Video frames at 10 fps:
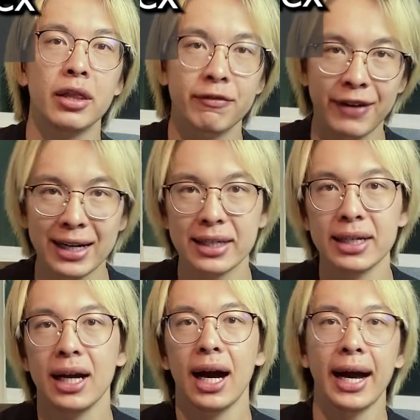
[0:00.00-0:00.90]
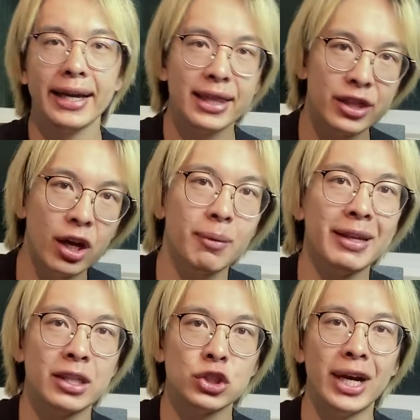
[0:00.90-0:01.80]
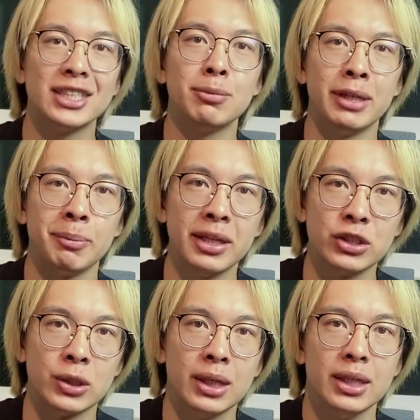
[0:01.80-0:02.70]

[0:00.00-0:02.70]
Finally, I thought about the strategy's manipulation.